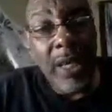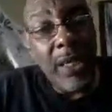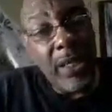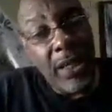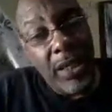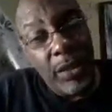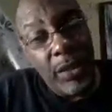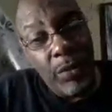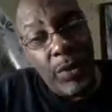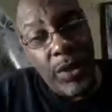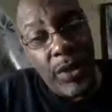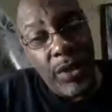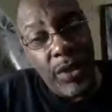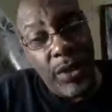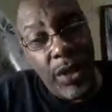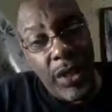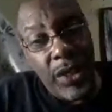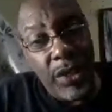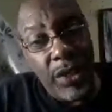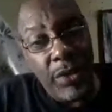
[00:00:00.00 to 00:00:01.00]
Then she went to
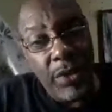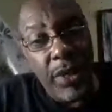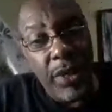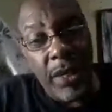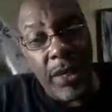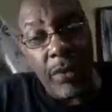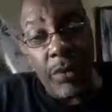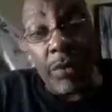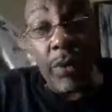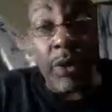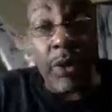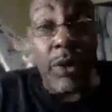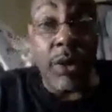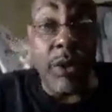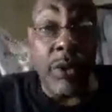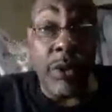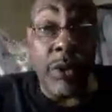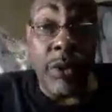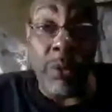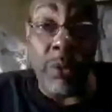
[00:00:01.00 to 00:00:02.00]
Nigeria.
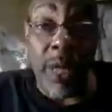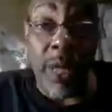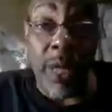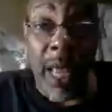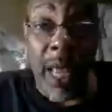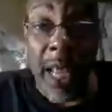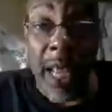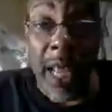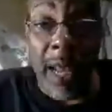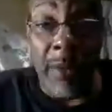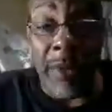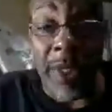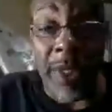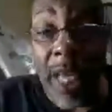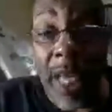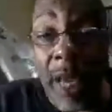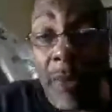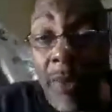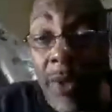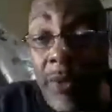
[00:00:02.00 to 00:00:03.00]
Woo! Hey, they were
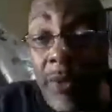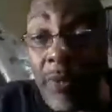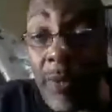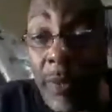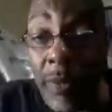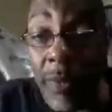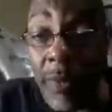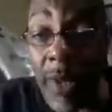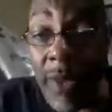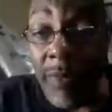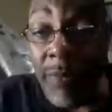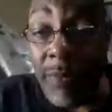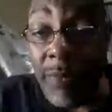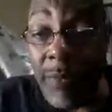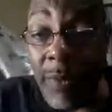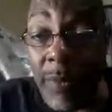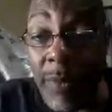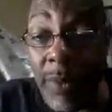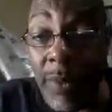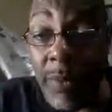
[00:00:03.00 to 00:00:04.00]
scamming her from
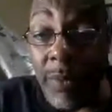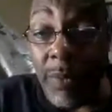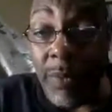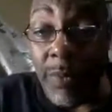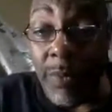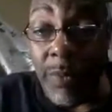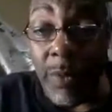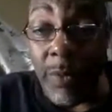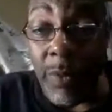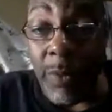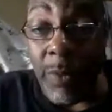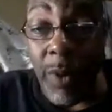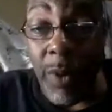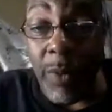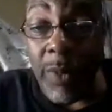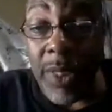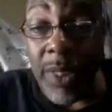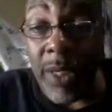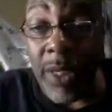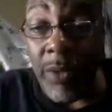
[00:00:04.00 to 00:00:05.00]
the
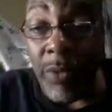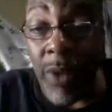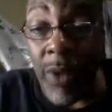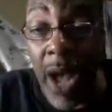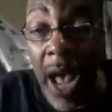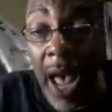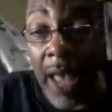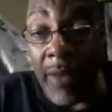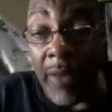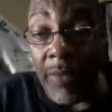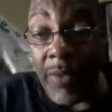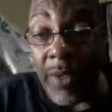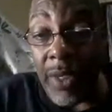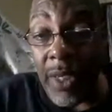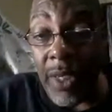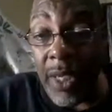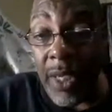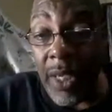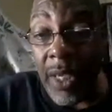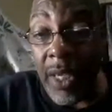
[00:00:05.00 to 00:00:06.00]
moment she
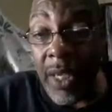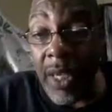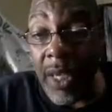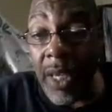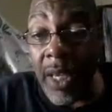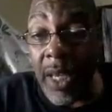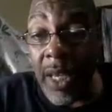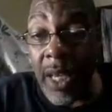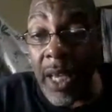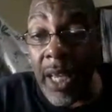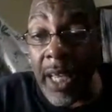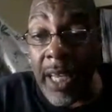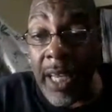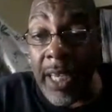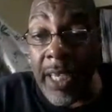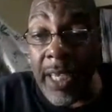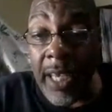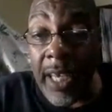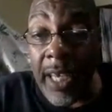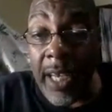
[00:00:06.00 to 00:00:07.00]
arrived,
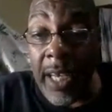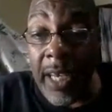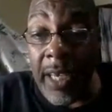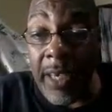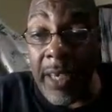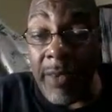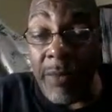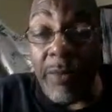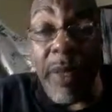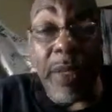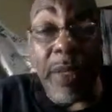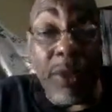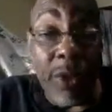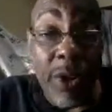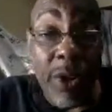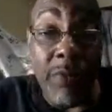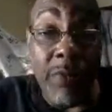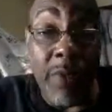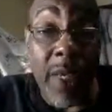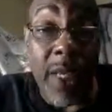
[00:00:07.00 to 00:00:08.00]
and
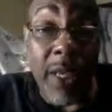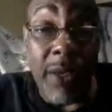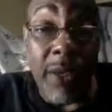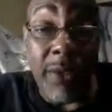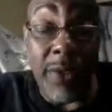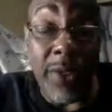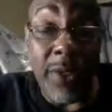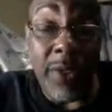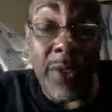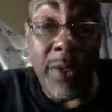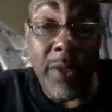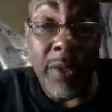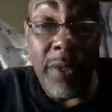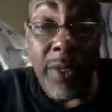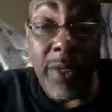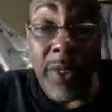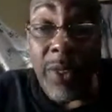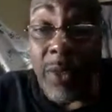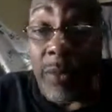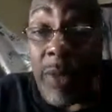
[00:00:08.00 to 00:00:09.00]
based on her videos.
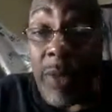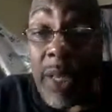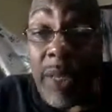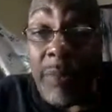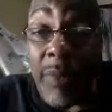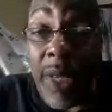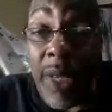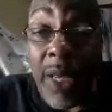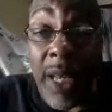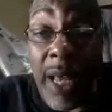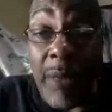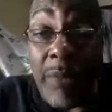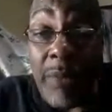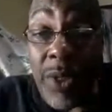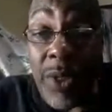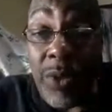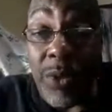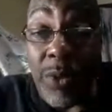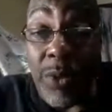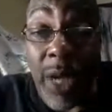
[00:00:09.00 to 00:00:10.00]
So may
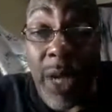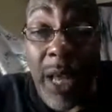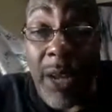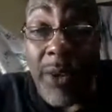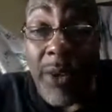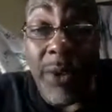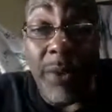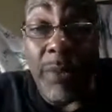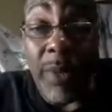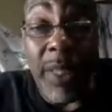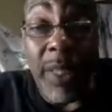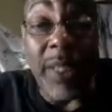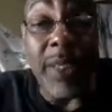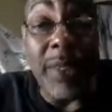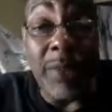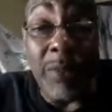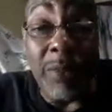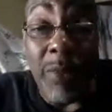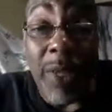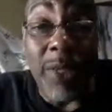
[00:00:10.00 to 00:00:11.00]
not be true. I don't know, but
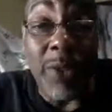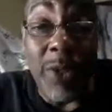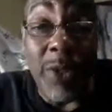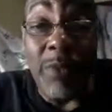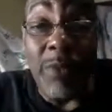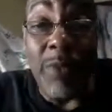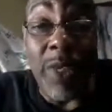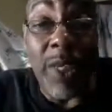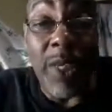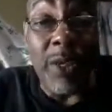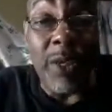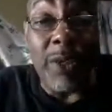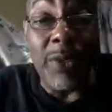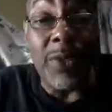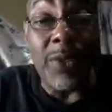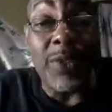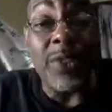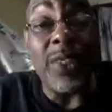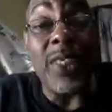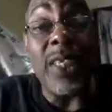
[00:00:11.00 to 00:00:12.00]
based on her
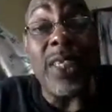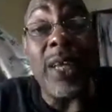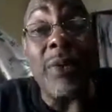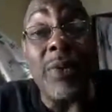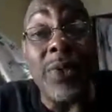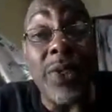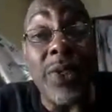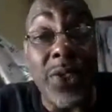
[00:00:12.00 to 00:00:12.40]
videos, there was a